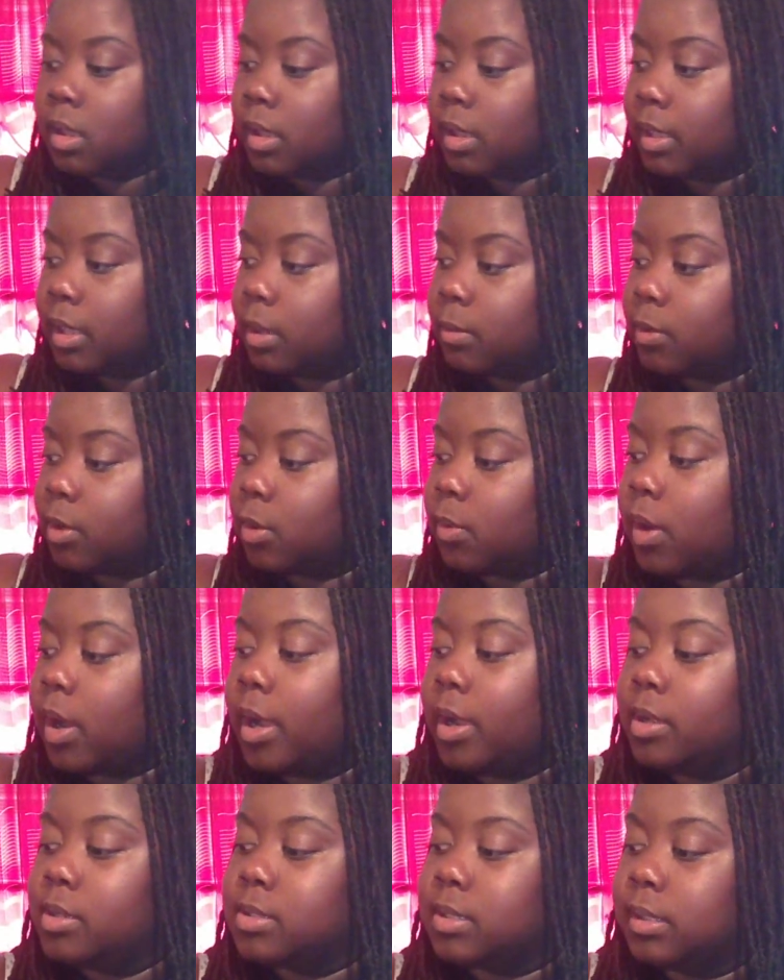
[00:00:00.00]
It
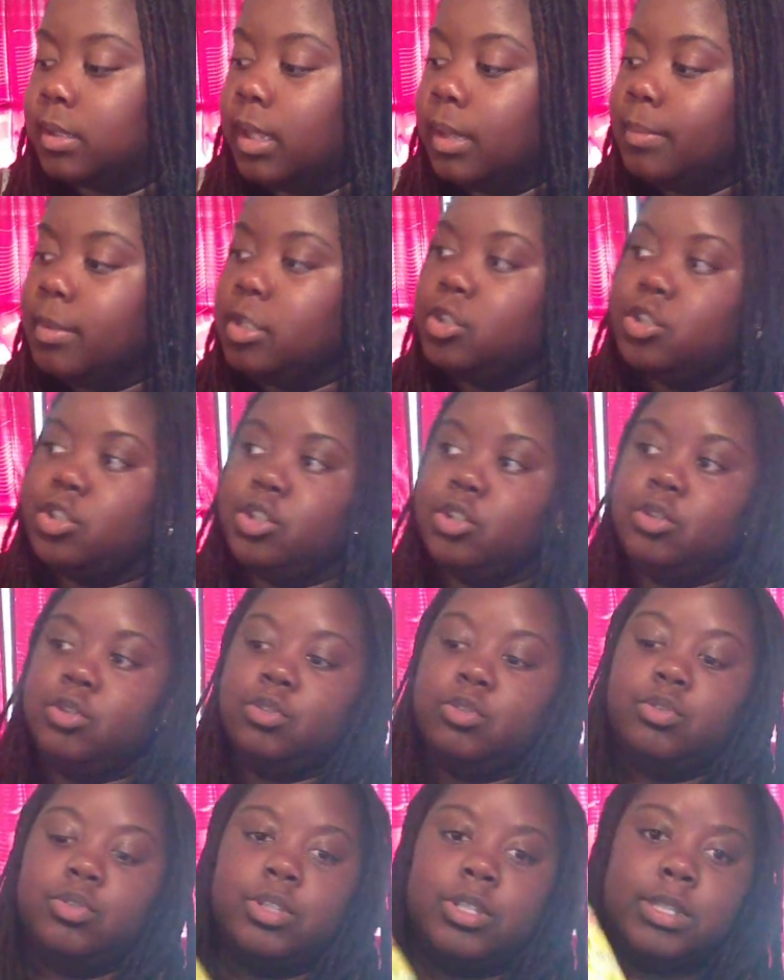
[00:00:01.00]
requires lemon
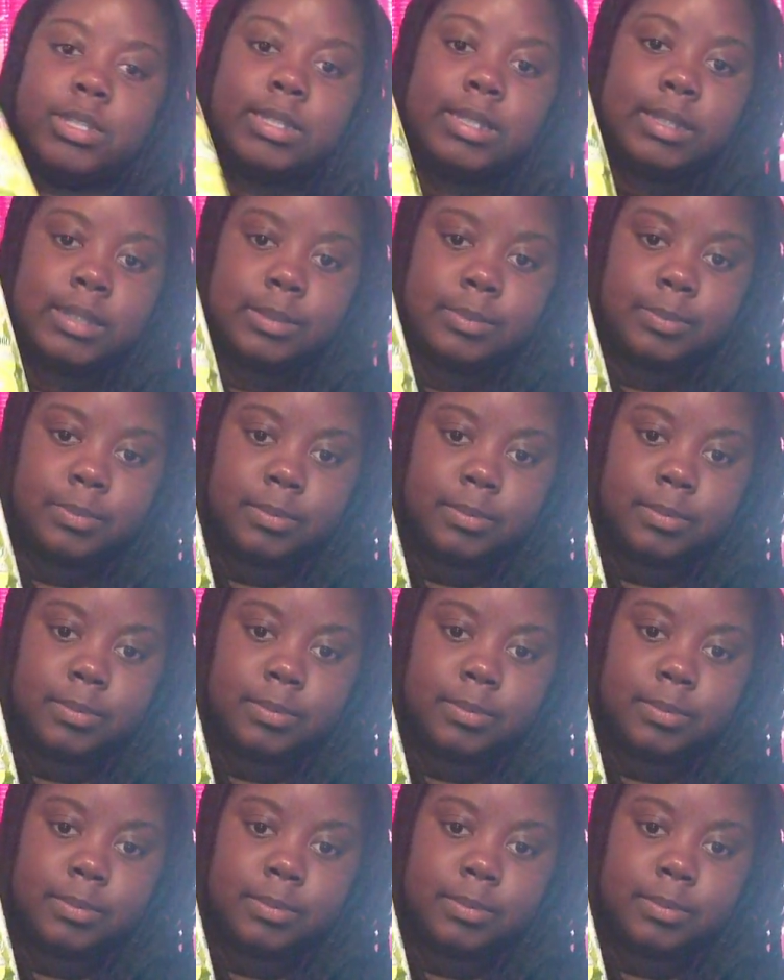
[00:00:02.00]
juice.